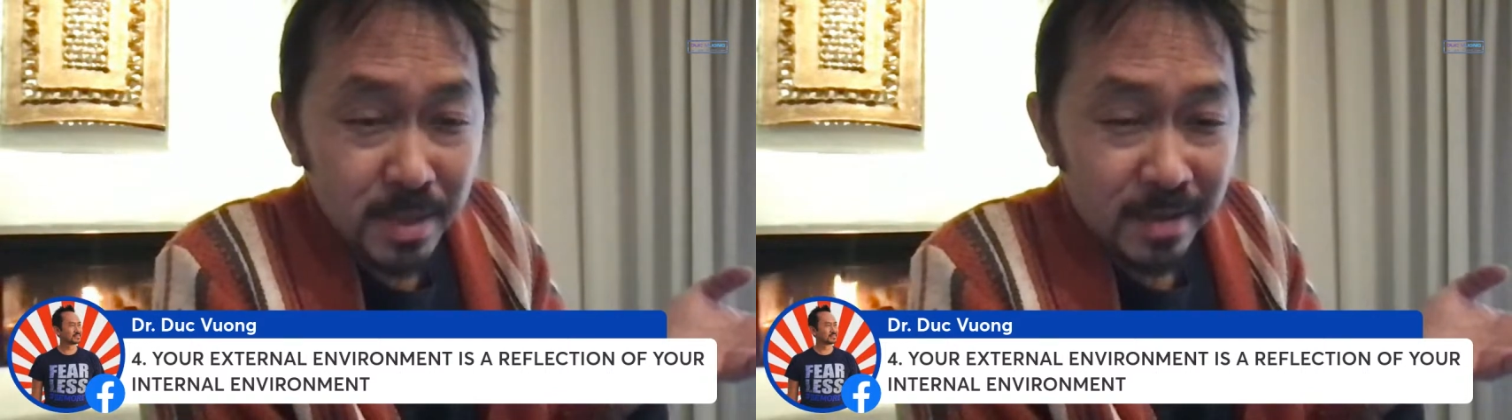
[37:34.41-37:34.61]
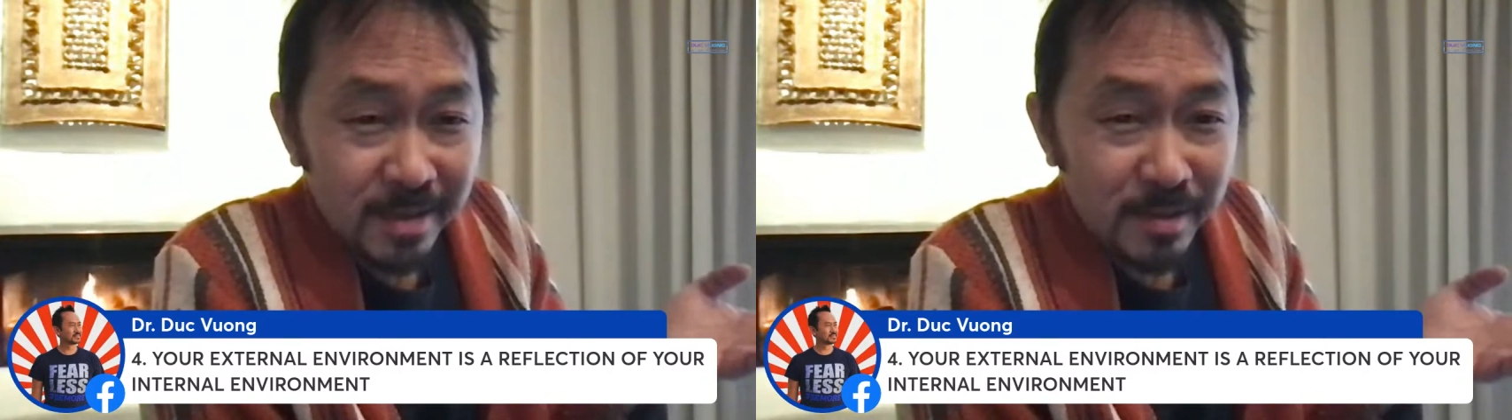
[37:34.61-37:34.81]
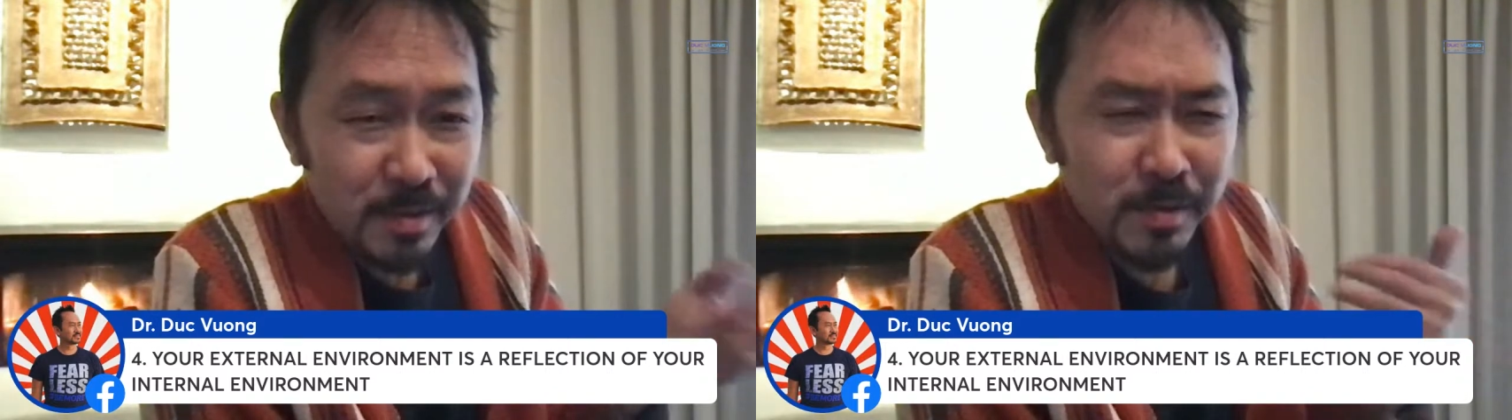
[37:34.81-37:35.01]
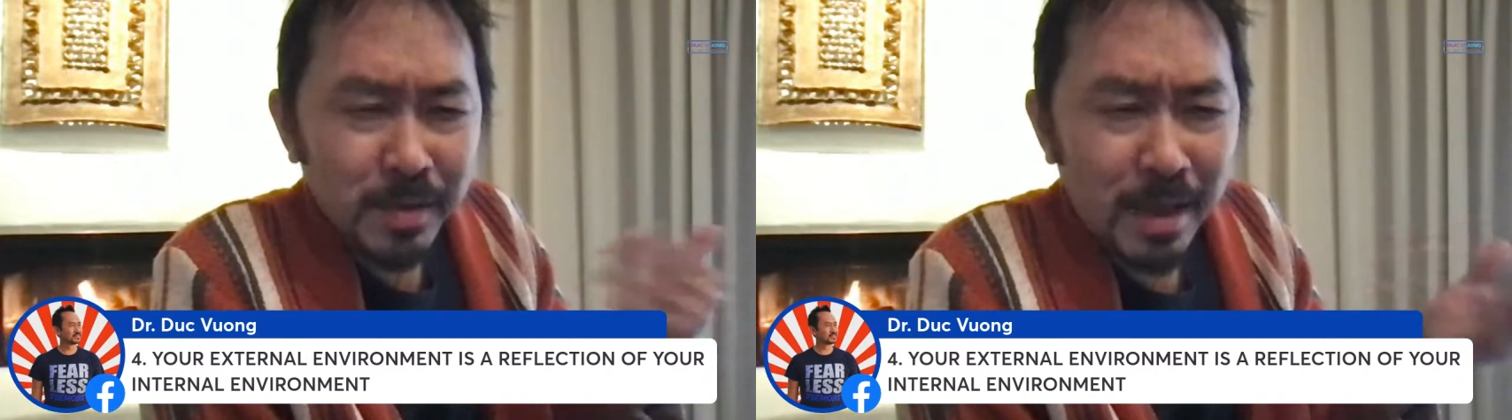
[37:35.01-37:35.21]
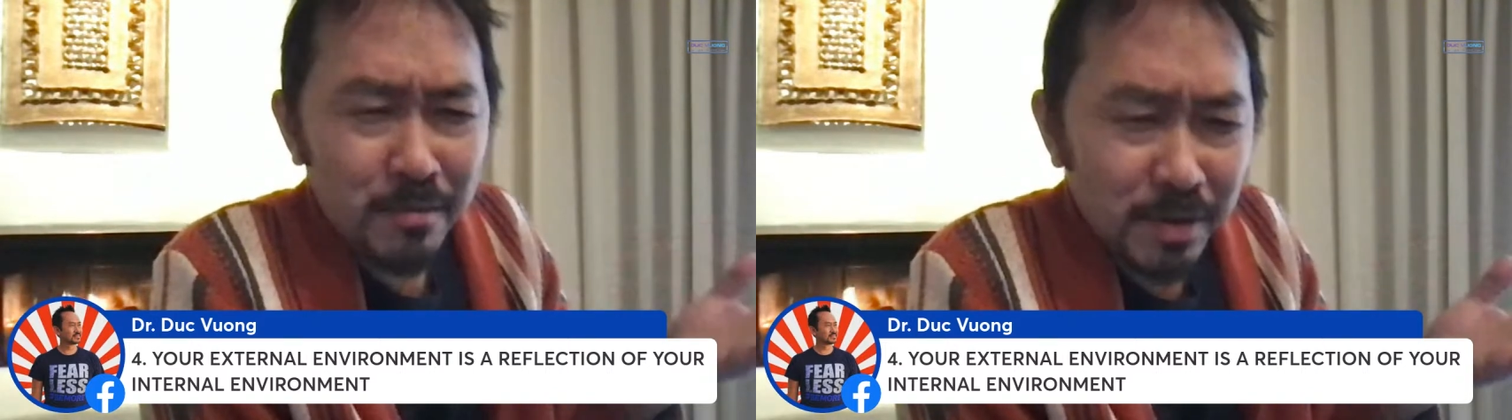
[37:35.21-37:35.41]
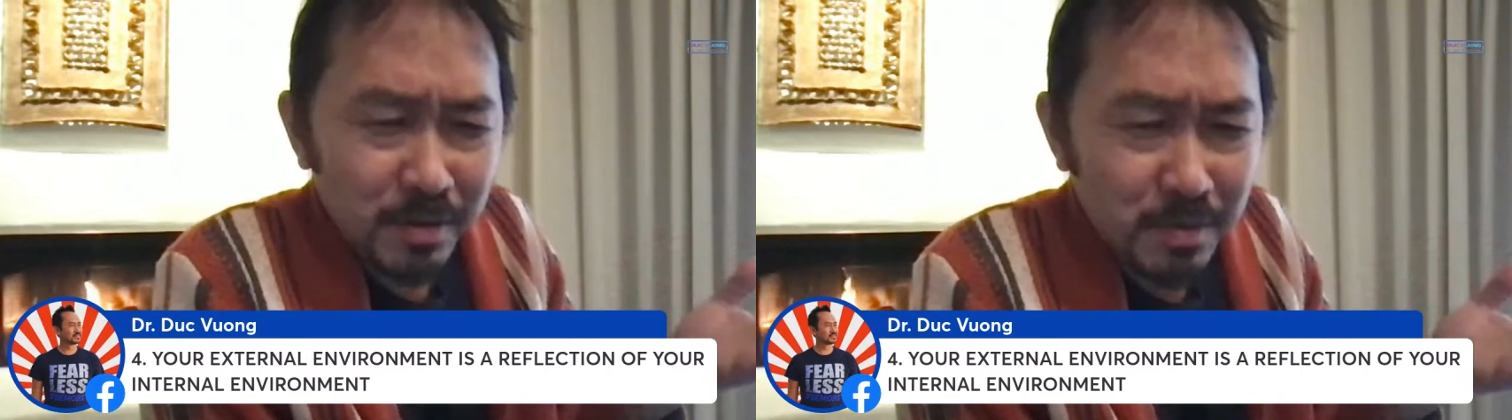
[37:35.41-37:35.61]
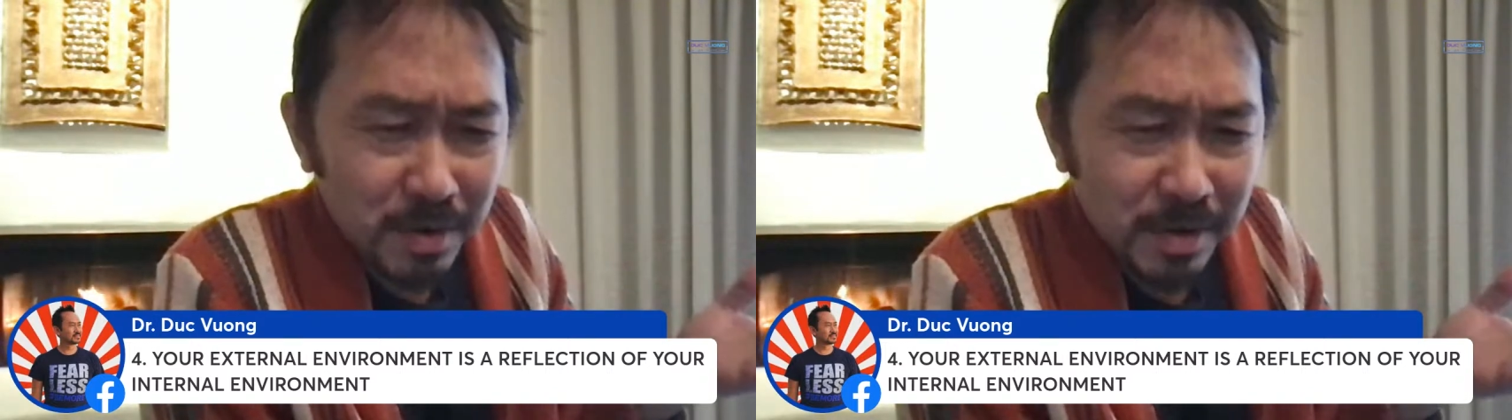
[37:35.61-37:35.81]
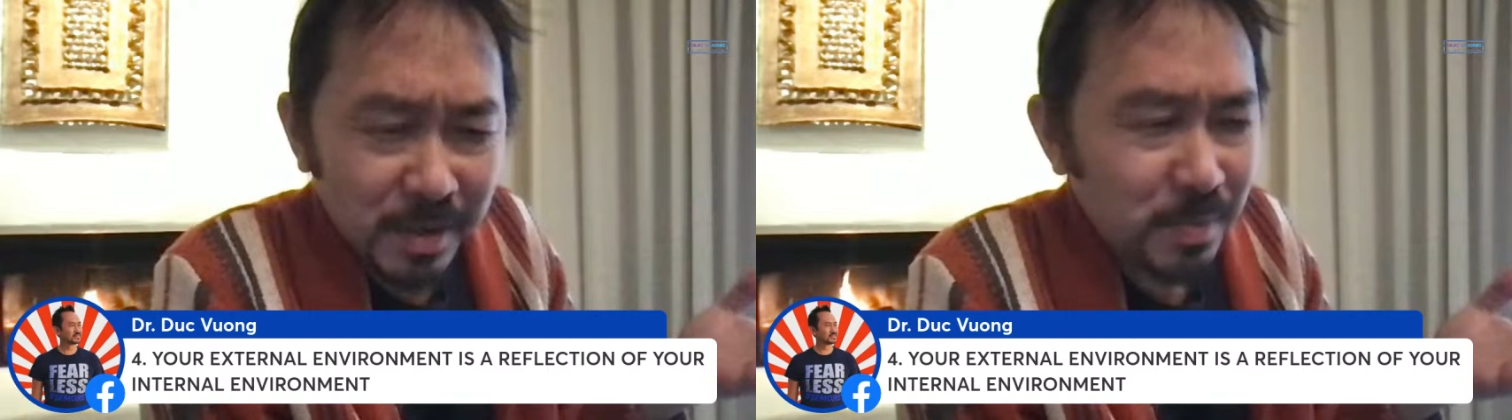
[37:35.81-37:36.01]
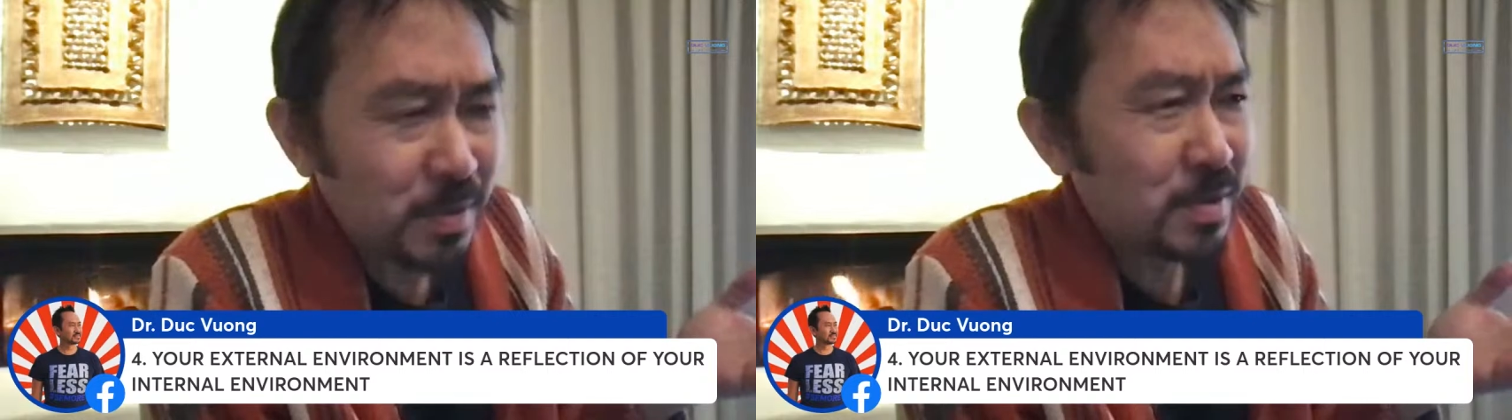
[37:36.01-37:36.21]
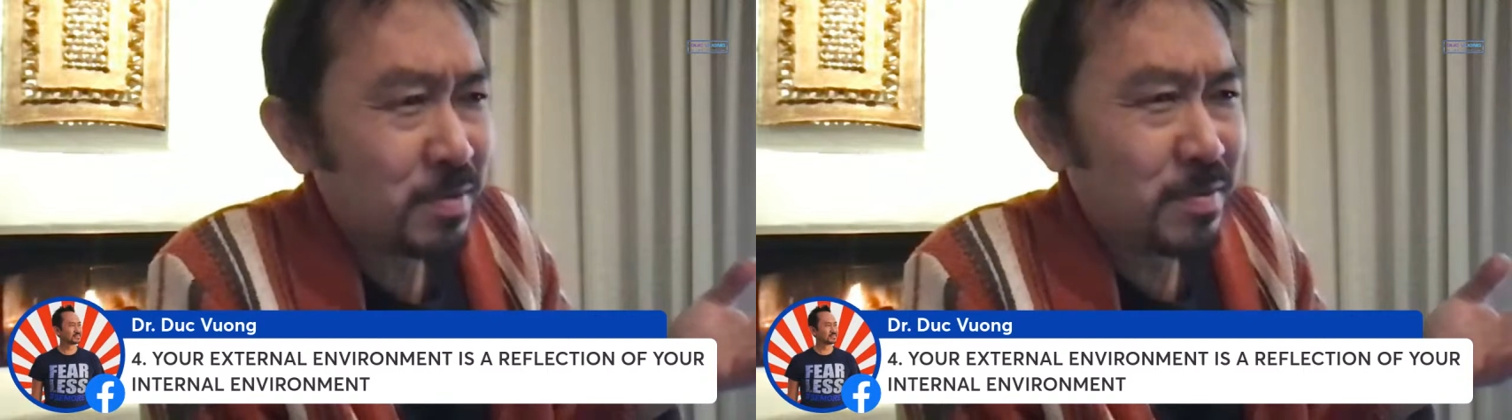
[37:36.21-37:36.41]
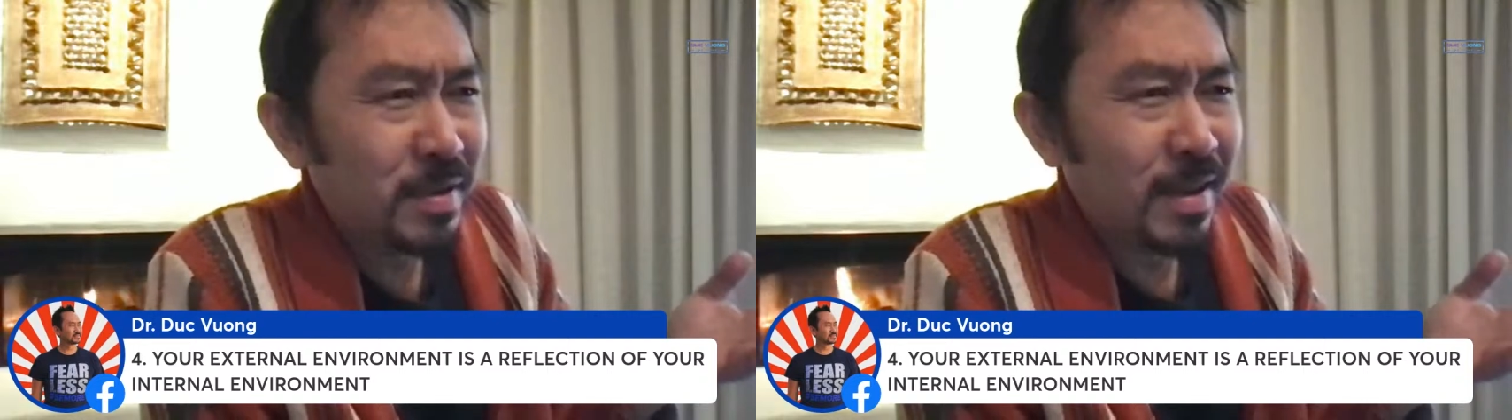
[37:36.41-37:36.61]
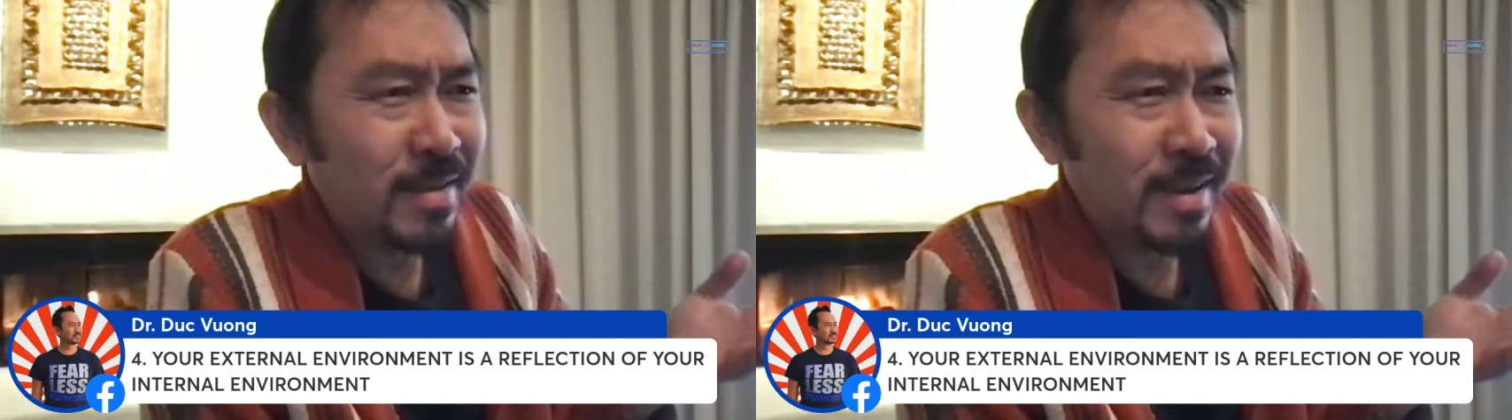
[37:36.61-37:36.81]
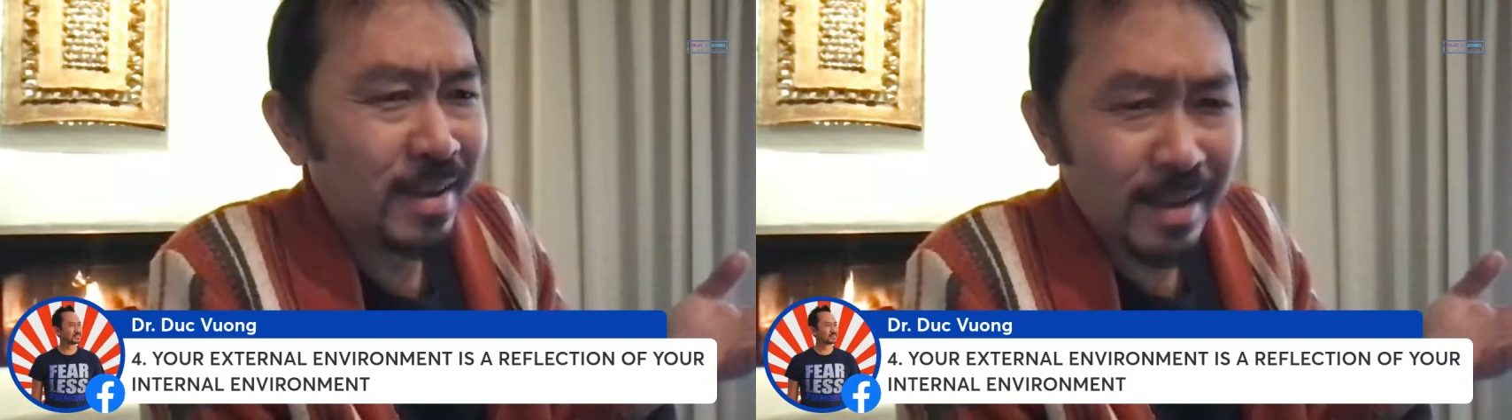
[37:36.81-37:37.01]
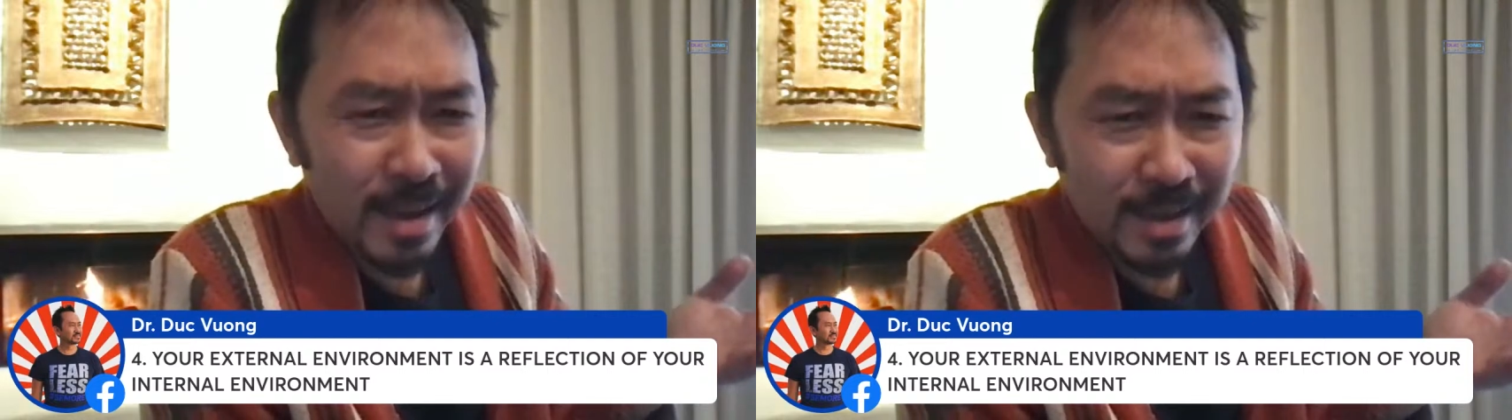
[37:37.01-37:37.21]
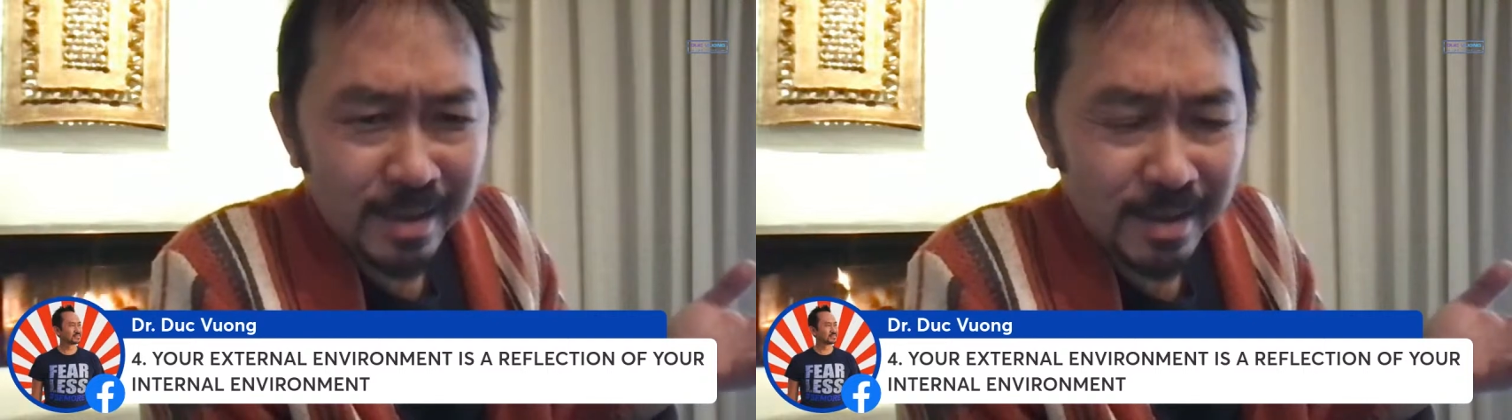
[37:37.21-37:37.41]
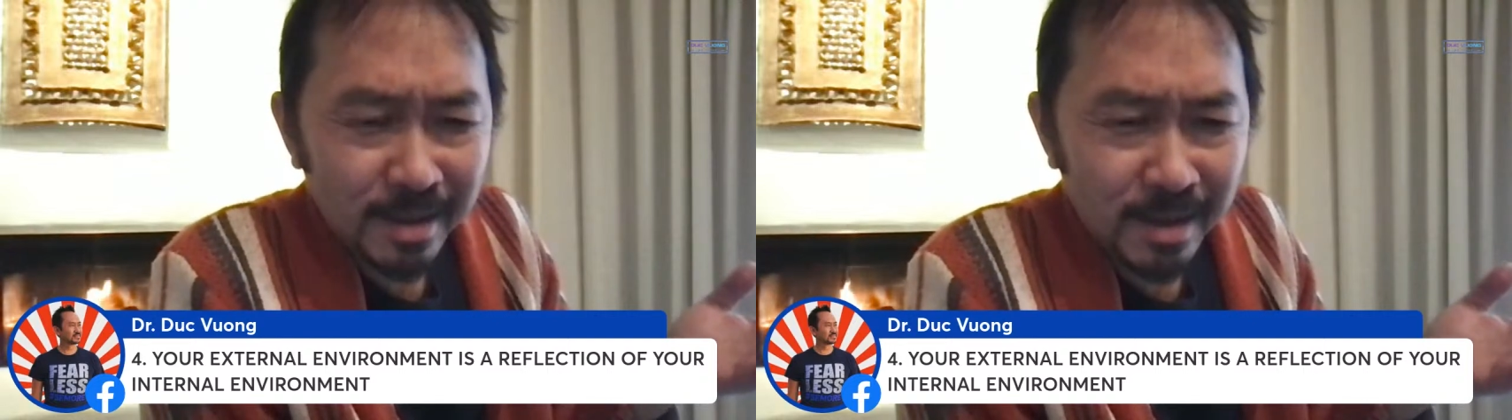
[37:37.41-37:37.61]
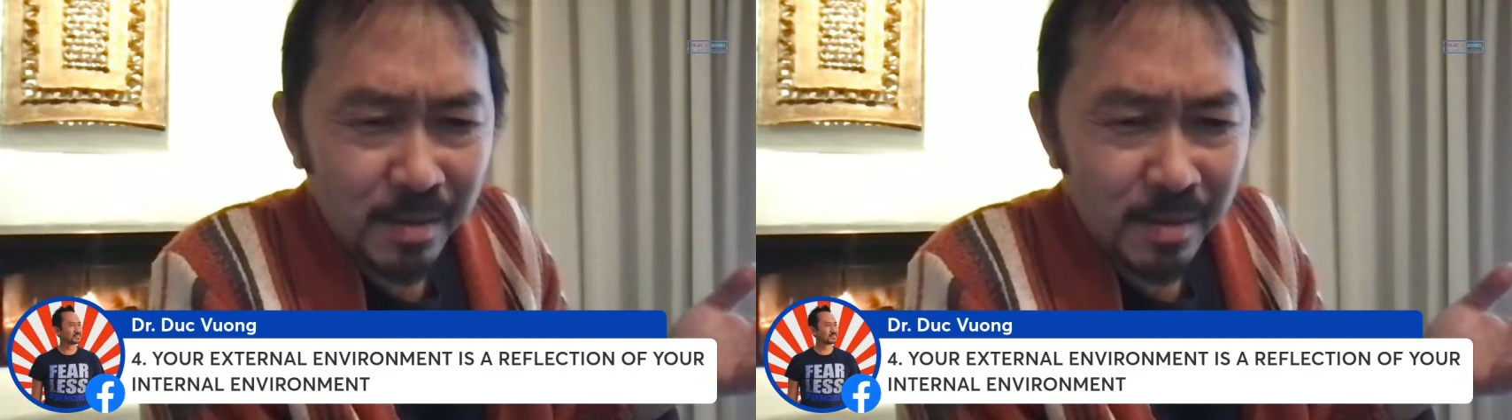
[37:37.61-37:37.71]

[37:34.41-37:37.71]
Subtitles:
You know, there was that one Hoarders episode where that lady had like